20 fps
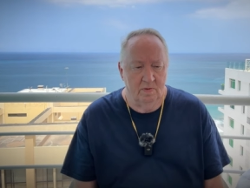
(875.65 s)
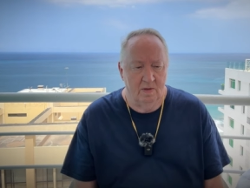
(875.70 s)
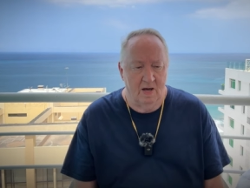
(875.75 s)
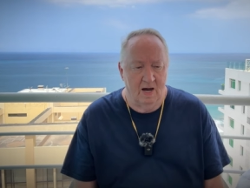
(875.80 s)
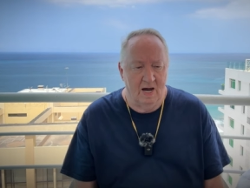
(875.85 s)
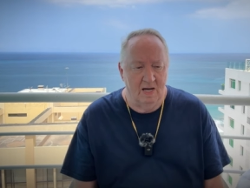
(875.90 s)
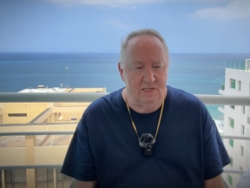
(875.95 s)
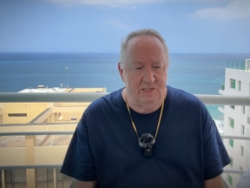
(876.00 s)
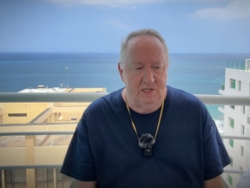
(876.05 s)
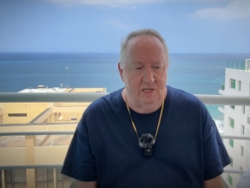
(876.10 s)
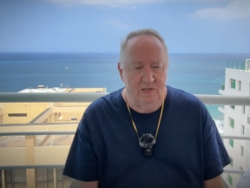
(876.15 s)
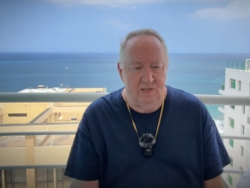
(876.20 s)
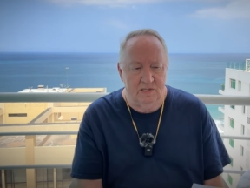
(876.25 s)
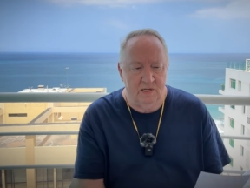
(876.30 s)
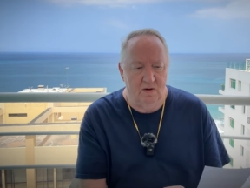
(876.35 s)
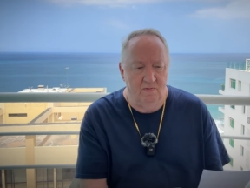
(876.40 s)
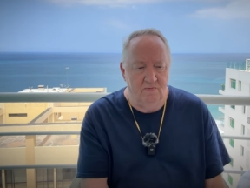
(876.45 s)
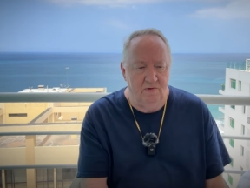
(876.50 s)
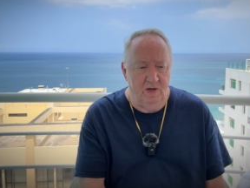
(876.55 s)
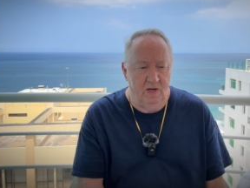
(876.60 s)
I see
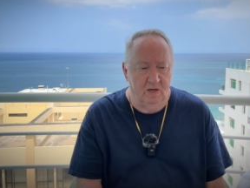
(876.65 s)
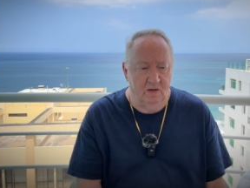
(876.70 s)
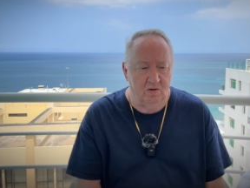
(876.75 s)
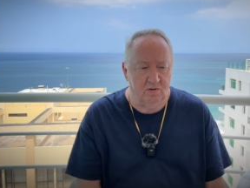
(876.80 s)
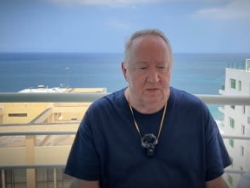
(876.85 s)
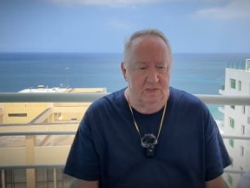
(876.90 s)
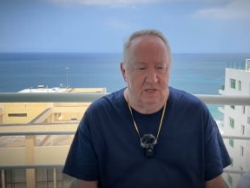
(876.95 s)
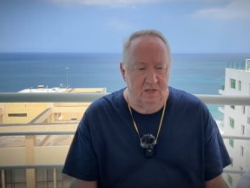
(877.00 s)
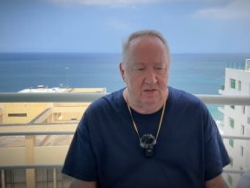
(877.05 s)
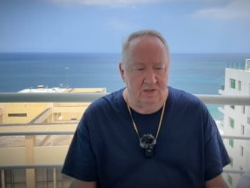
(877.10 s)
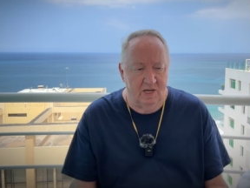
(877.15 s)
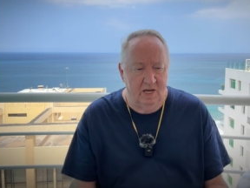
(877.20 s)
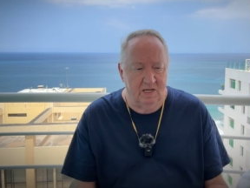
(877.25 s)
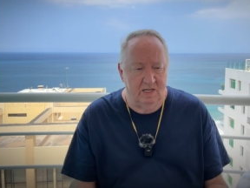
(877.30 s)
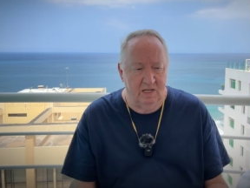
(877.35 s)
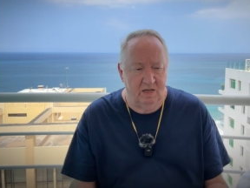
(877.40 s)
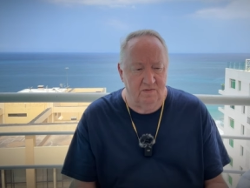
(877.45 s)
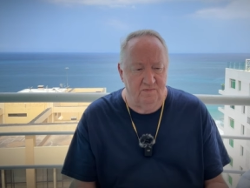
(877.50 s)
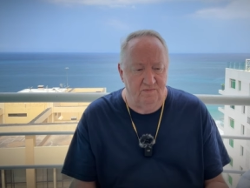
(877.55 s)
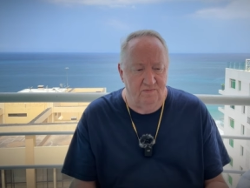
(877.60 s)
some vehicles and think
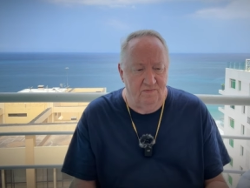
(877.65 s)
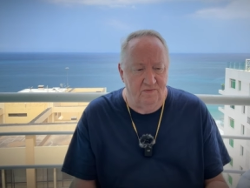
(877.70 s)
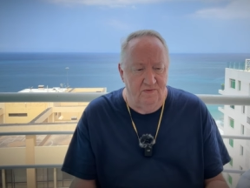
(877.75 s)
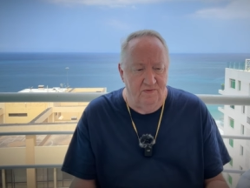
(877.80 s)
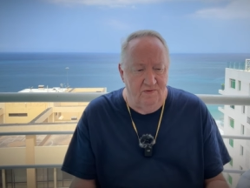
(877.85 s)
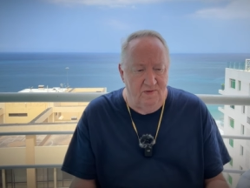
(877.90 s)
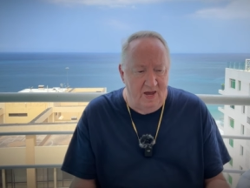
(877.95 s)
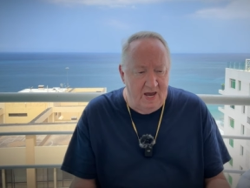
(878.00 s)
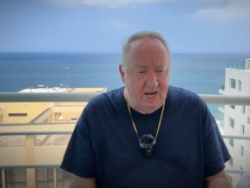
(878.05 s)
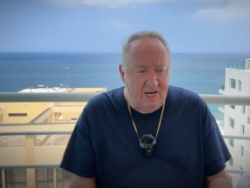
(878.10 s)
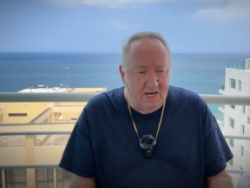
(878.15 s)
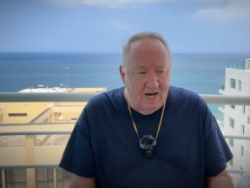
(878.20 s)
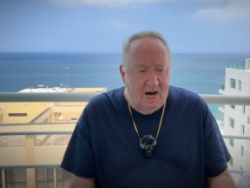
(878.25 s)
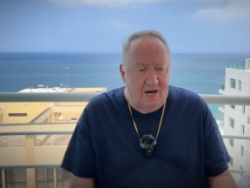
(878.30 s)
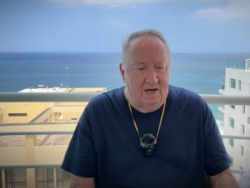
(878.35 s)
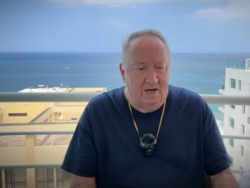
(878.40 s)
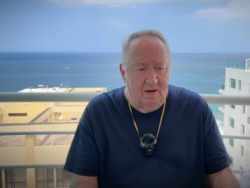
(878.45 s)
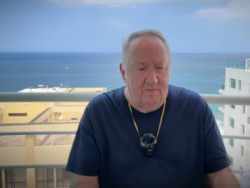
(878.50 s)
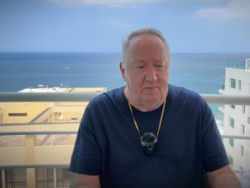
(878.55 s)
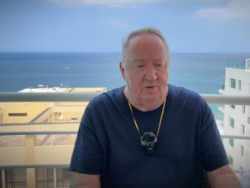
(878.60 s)
that they
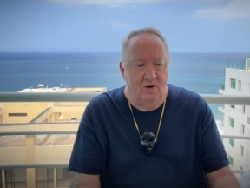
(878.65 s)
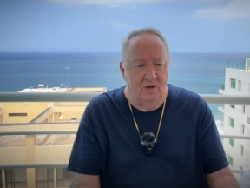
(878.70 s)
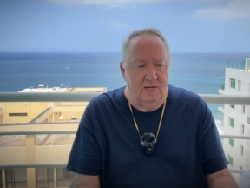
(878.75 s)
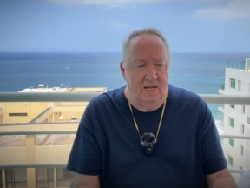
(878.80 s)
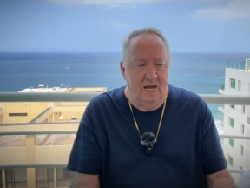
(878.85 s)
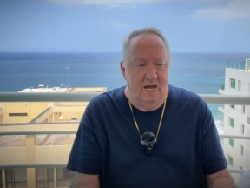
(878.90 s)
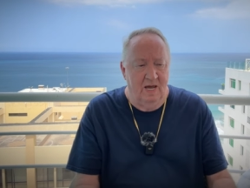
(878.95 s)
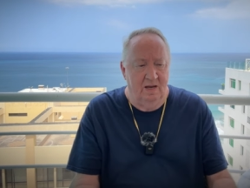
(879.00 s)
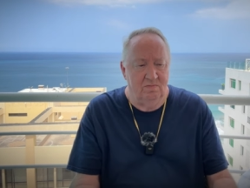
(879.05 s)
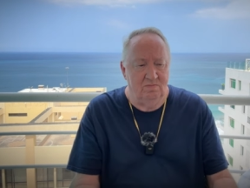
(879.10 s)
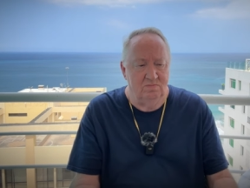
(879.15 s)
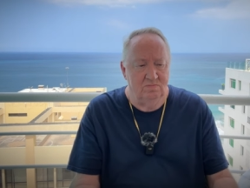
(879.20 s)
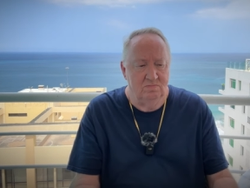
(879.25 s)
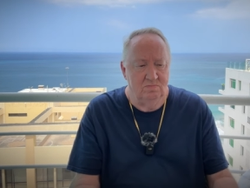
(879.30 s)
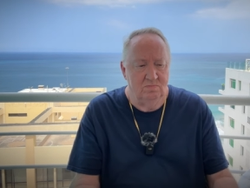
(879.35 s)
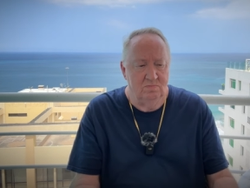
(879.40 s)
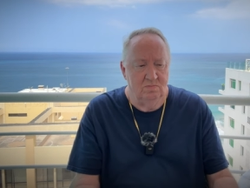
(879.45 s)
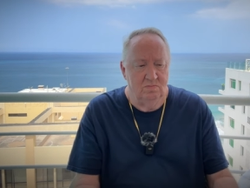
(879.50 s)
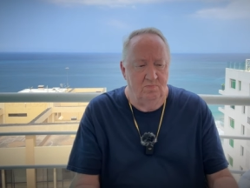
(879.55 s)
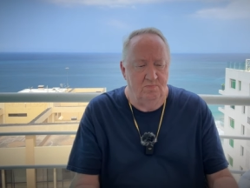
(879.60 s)
got up on that
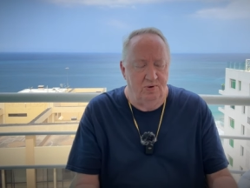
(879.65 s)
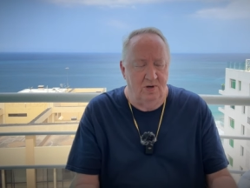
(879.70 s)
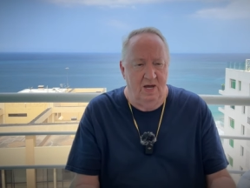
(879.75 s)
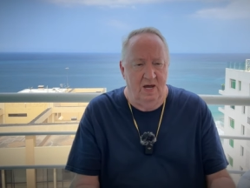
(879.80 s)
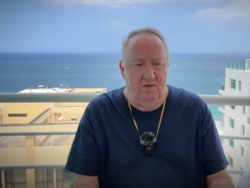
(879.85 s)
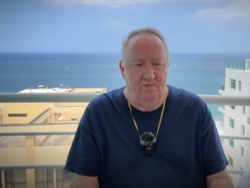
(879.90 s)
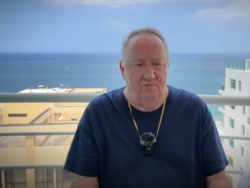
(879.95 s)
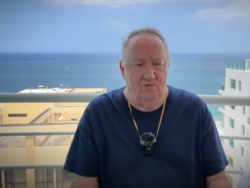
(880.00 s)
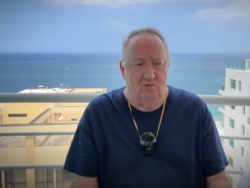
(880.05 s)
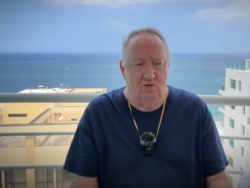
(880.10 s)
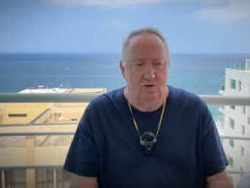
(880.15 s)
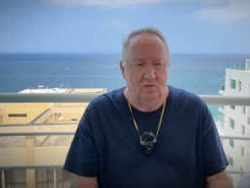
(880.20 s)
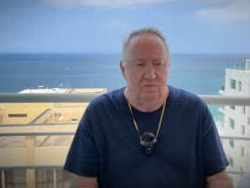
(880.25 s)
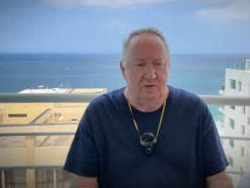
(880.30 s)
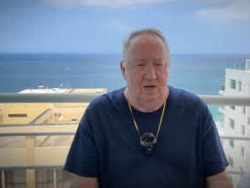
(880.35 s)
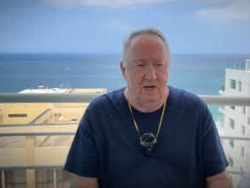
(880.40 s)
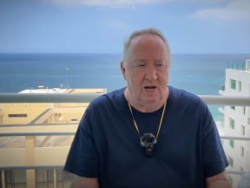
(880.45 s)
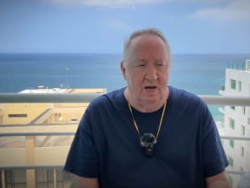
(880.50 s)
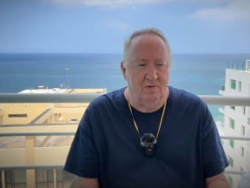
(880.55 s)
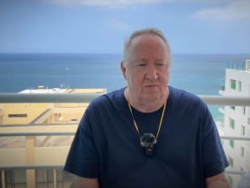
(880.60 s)
platform
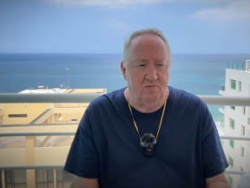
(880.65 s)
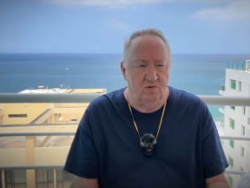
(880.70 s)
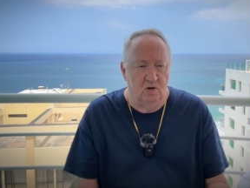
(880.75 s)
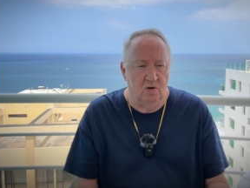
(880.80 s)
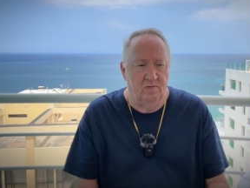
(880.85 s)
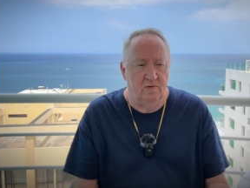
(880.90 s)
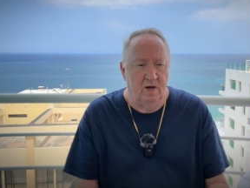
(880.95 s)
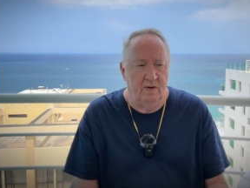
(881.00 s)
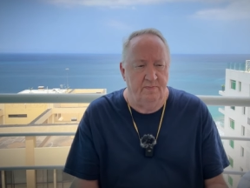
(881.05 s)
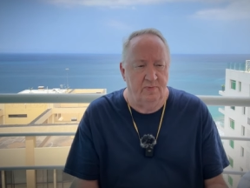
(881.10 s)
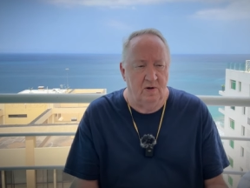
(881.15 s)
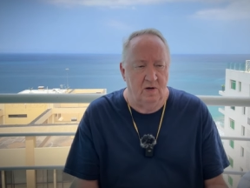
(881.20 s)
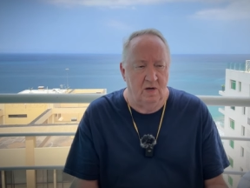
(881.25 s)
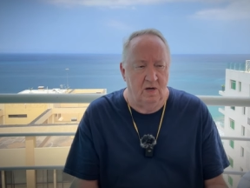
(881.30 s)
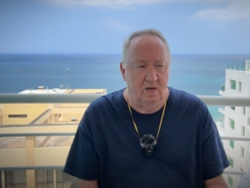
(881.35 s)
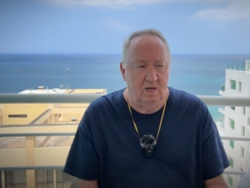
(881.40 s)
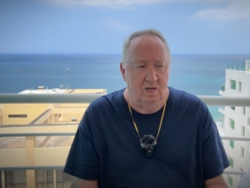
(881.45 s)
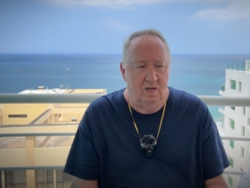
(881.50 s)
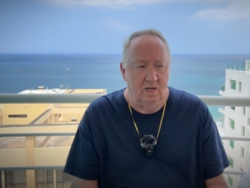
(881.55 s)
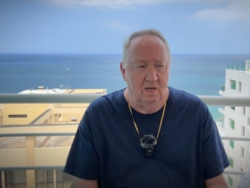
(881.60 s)
that I drove up
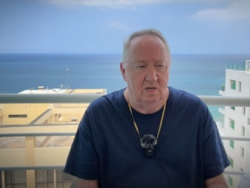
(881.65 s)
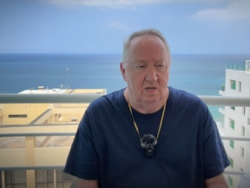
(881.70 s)
on,